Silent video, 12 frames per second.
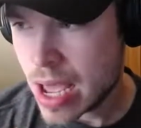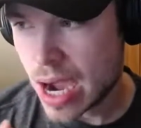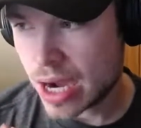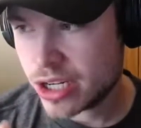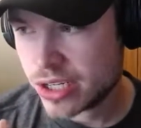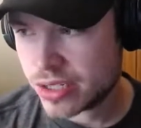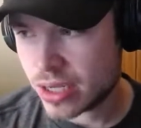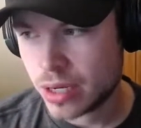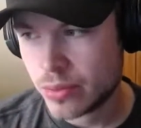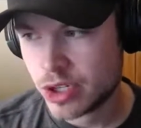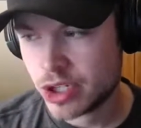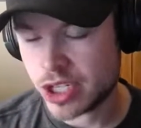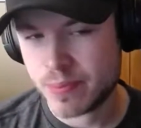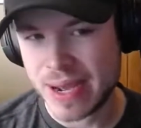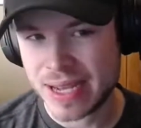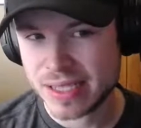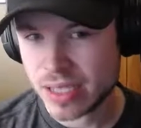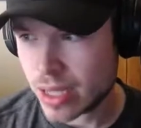I just thought it was just
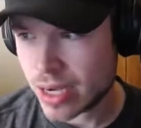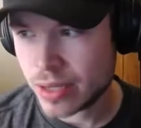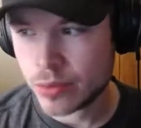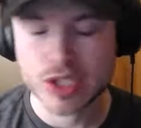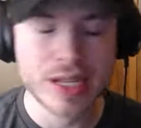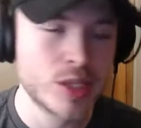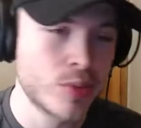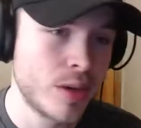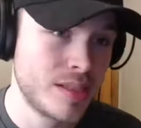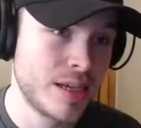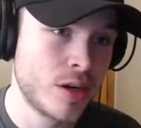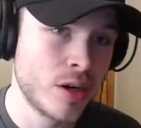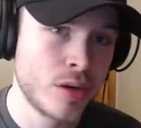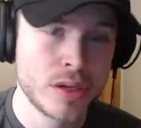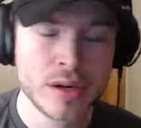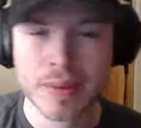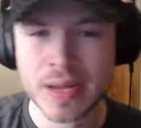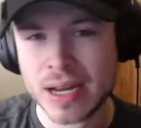past the line, which that's why I said
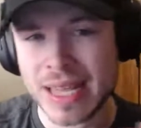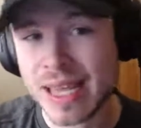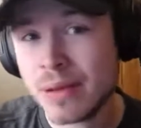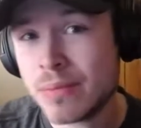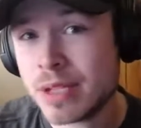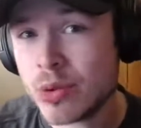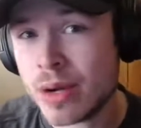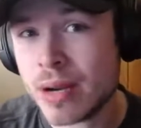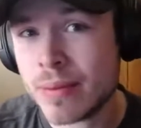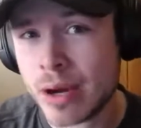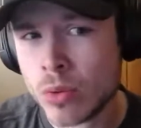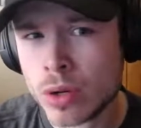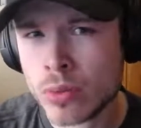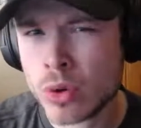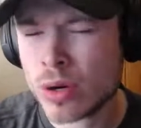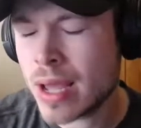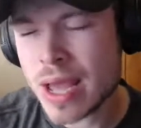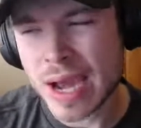earlier, I'm kind of in between about
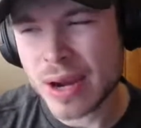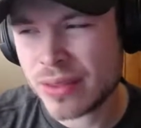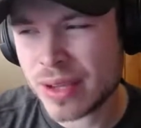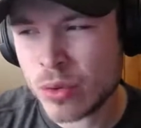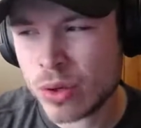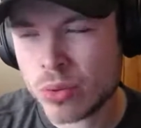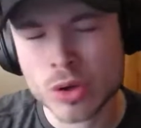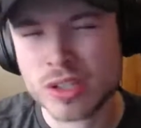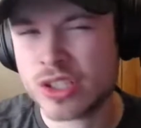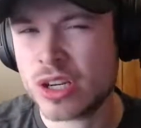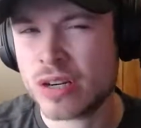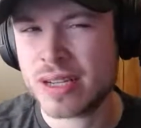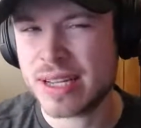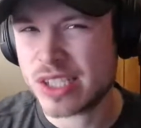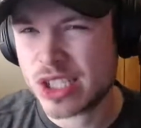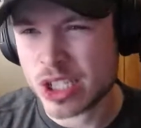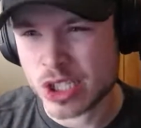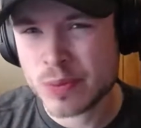Woodward. I don't think Woodward deserved to get
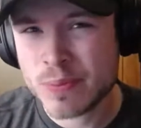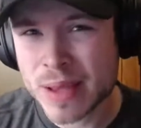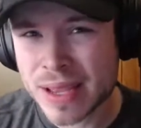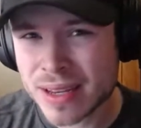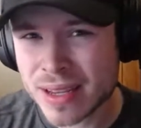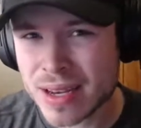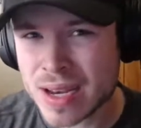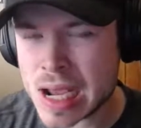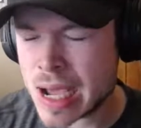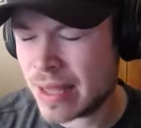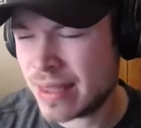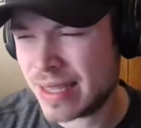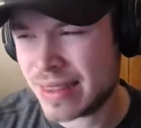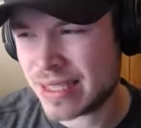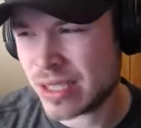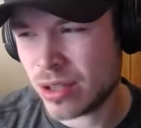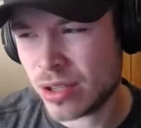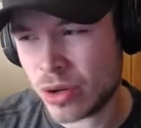suspended. I think
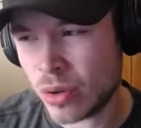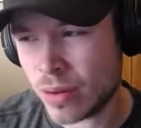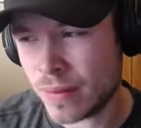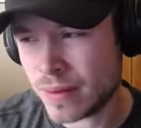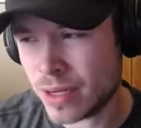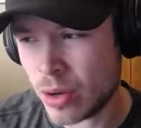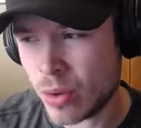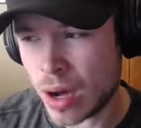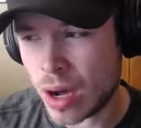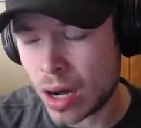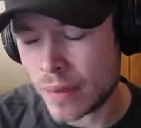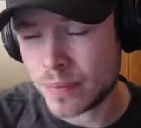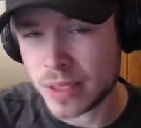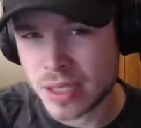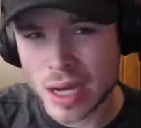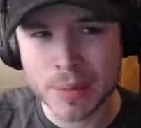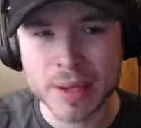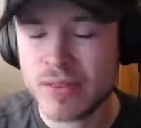that's a little, off the
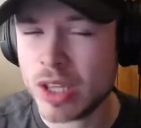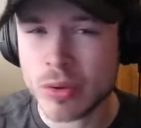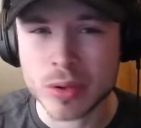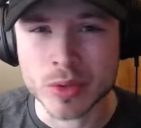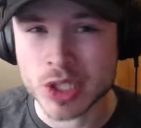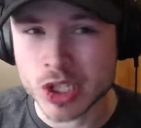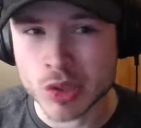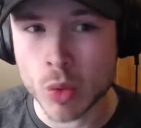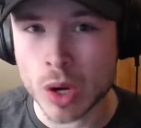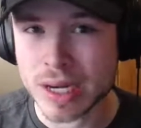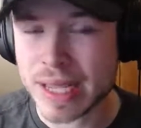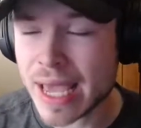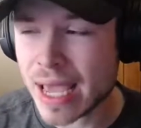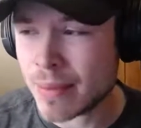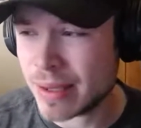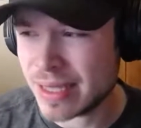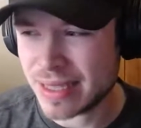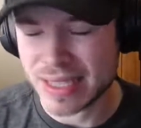top, even though it was just one
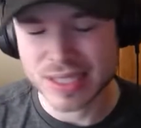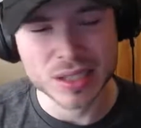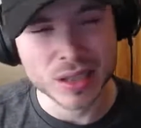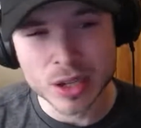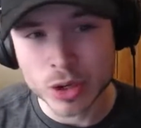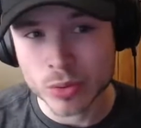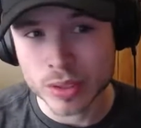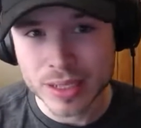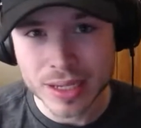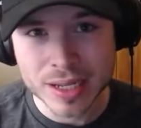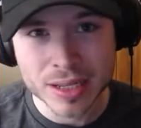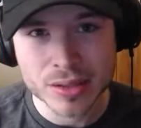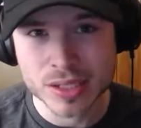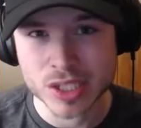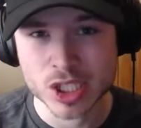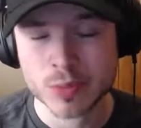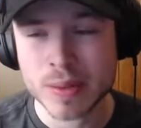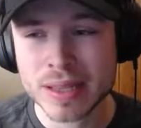game. I think that's a little ridiculous to
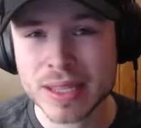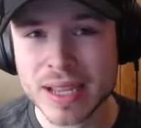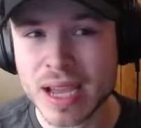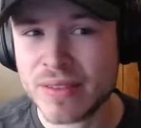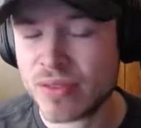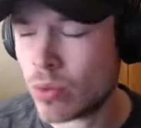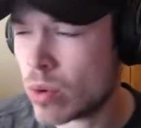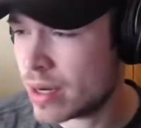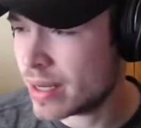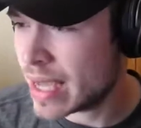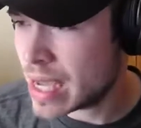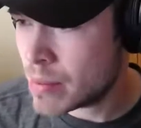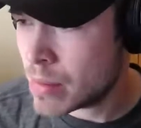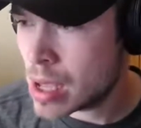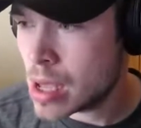suspend the guy for one game.